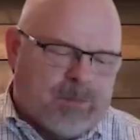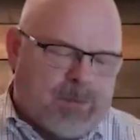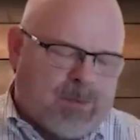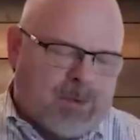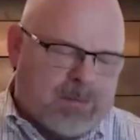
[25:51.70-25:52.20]

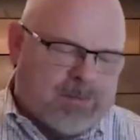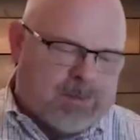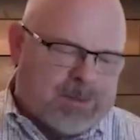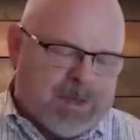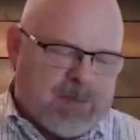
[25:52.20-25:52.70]
Well, we're
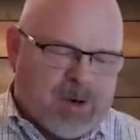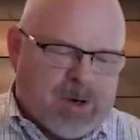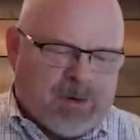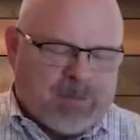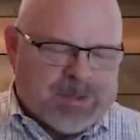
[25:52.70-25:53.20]
in some
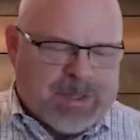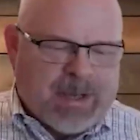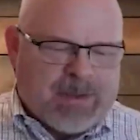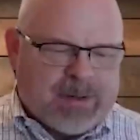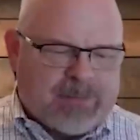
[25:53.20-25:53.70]
networking groups
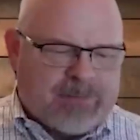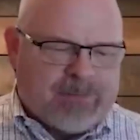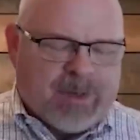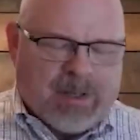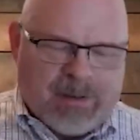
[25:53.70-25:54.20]
together
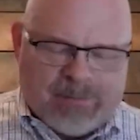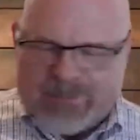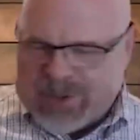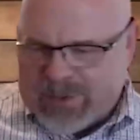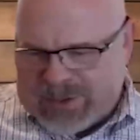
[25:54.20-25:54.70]

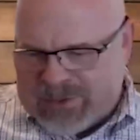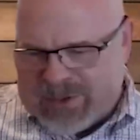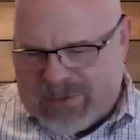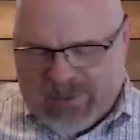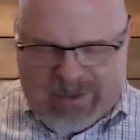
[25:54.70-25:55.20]
and saw
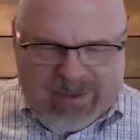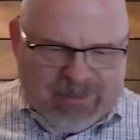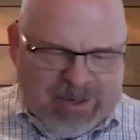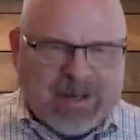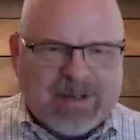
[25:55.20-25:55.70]
each other
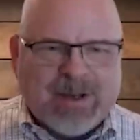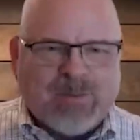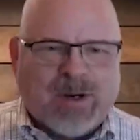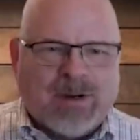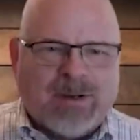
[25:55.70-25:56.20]
the other night at
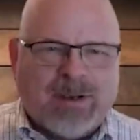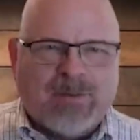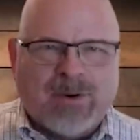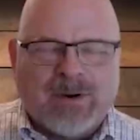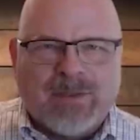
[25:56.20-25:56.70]

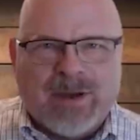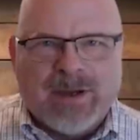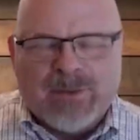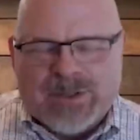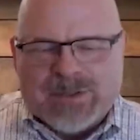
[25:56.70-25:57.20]

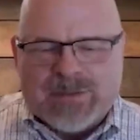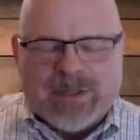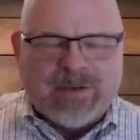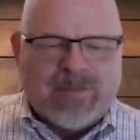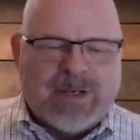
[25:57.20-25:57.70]
Networkathon, which
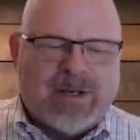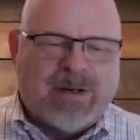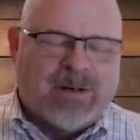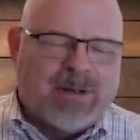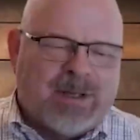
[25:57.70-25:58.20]
is a big event
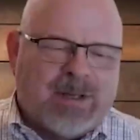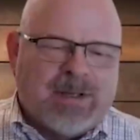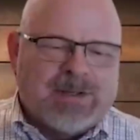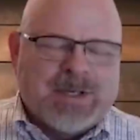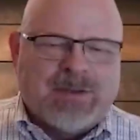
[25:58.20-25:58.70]
here in
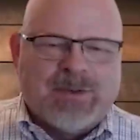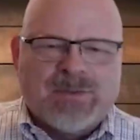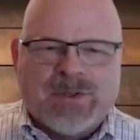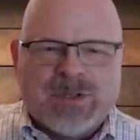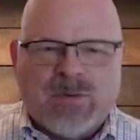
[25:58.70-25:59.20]
St.
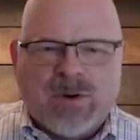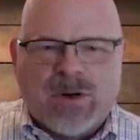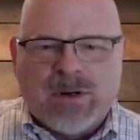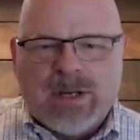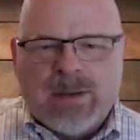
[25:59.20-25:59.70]
Louis once a
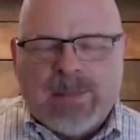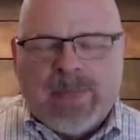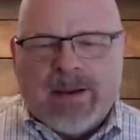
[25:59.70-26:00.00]
quarter.